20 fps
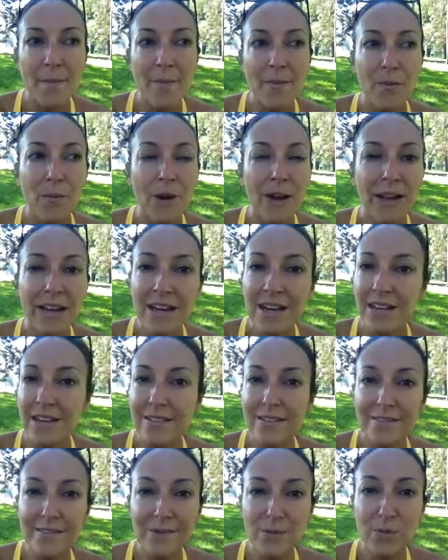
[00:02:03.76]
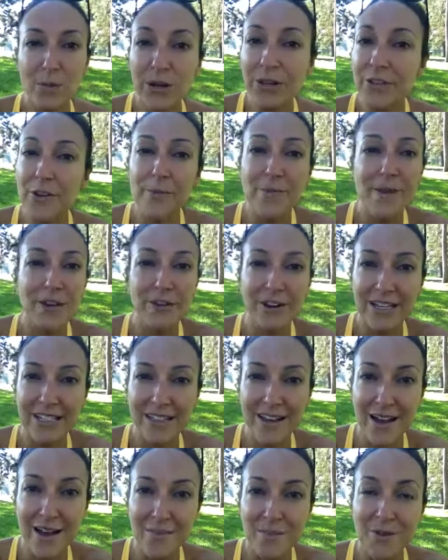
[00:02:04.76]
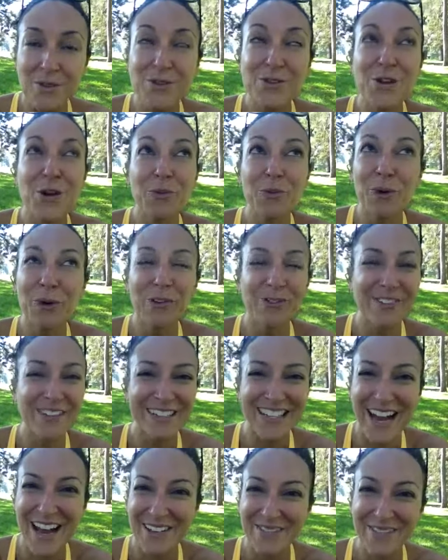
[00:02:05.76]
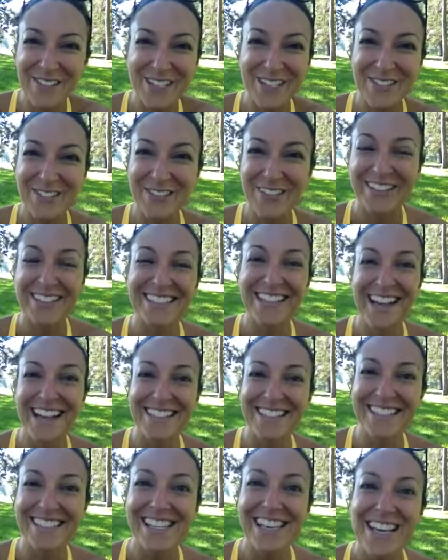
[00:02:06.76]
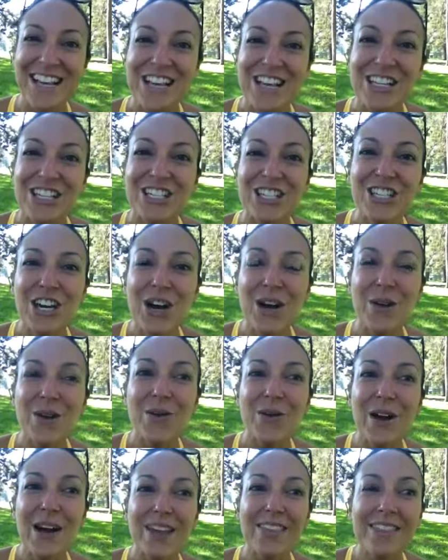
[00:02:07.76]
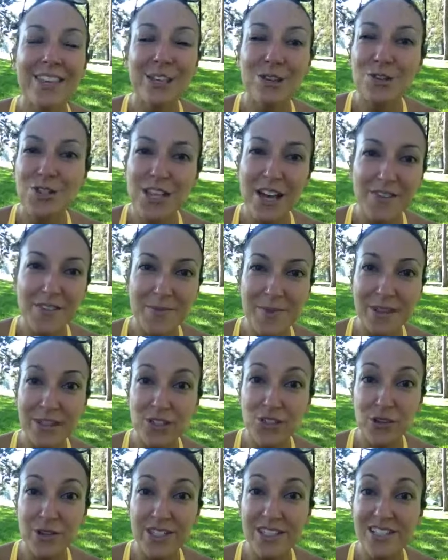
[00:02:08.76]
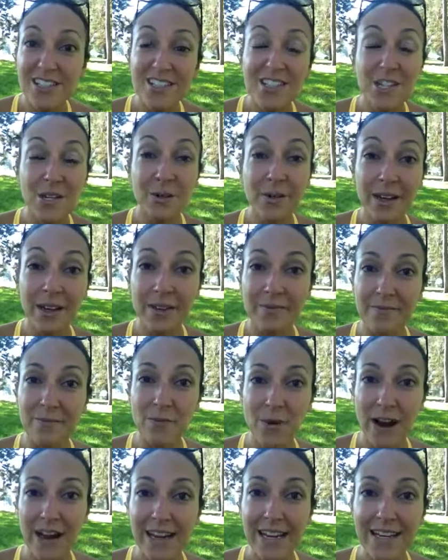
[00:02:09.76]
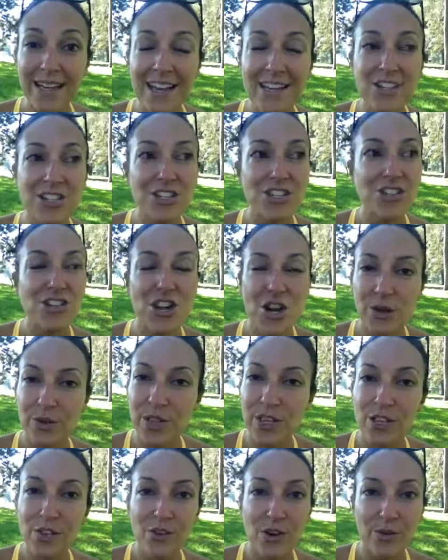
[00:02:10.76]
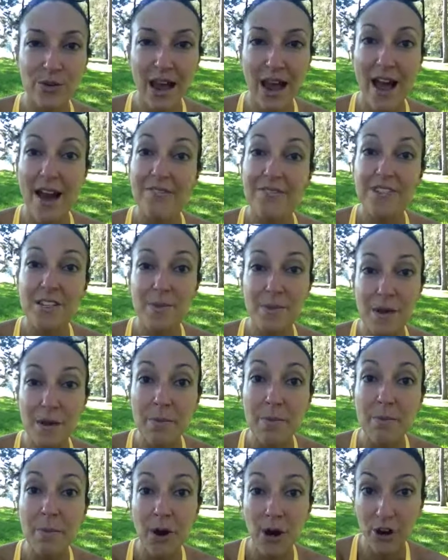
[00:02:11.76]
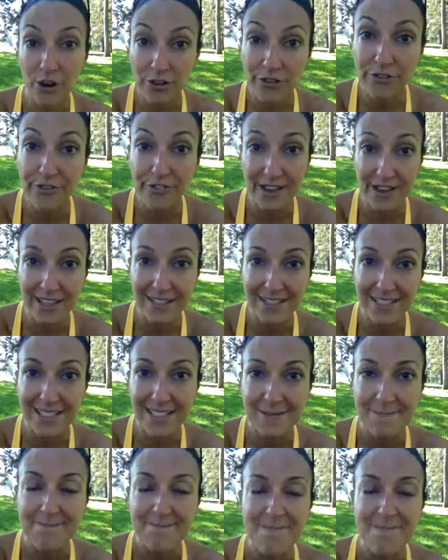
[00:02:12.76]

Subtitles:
when will there be a great time? There's no perfect time to do a cleanse. So I think you just have to make the choice to do it, right? And just know that you don't have to be perfect.